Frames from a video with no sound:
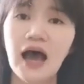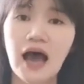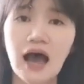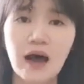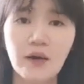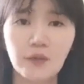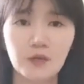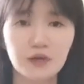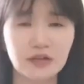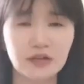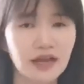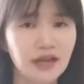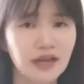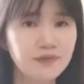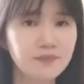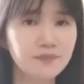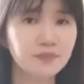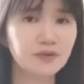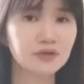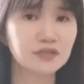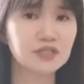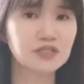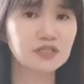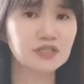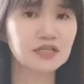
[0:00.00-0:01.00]
I would then
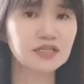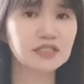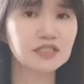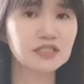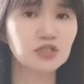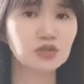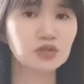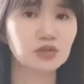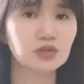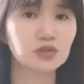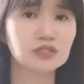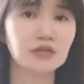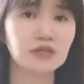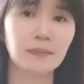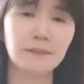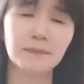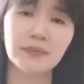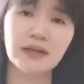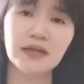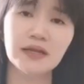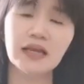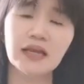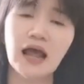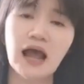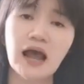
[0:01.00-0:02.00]
proceed to
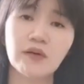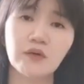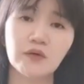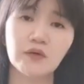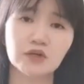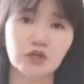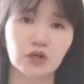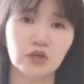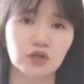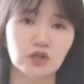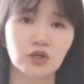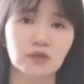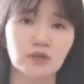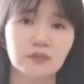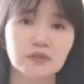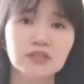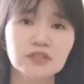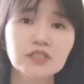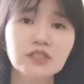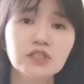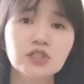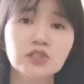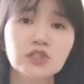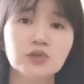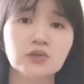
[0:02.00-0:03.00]
submit our
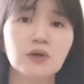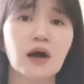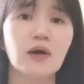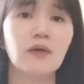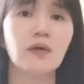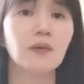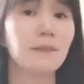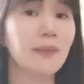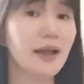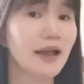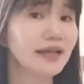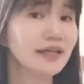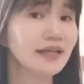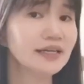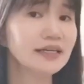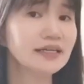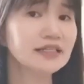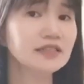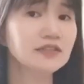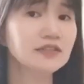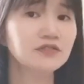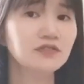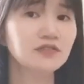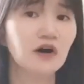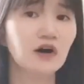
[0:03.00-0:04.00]
documents to our
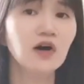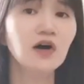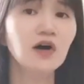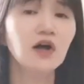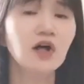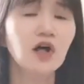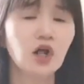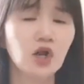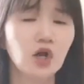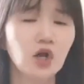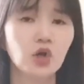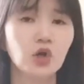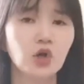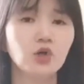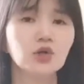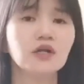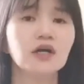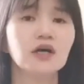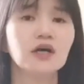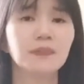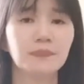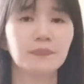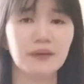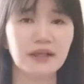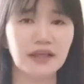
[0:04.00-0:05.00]
banker for
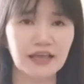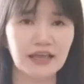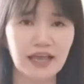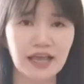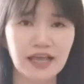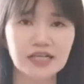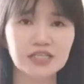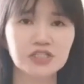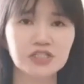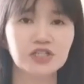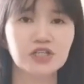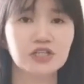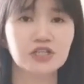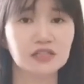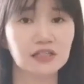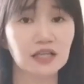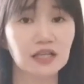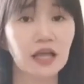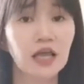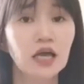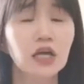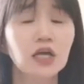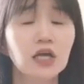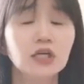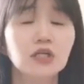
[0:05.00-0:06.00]
loan
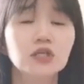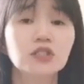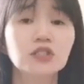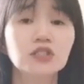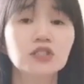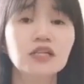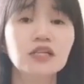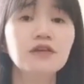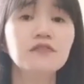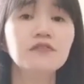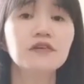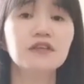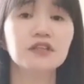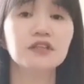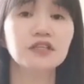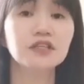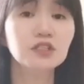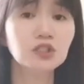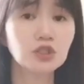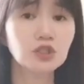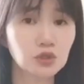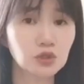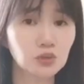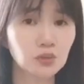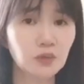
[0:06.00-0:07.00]
application. Usually
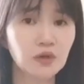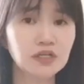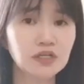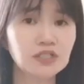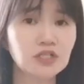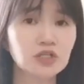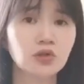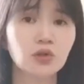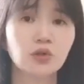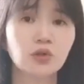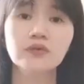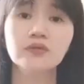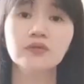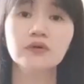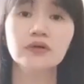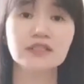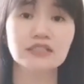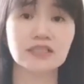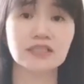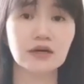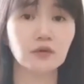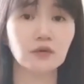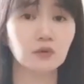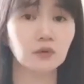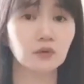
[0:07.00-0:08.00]
within two weeks, loan
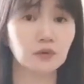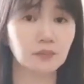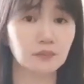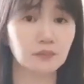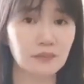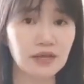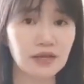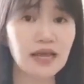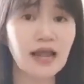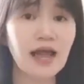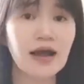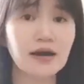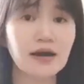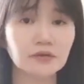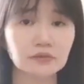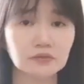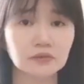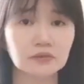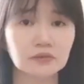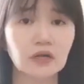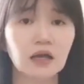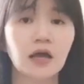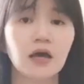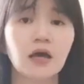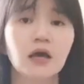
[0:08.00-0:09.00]
result would be
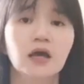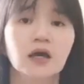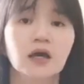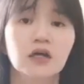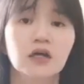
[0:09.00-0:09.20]
out.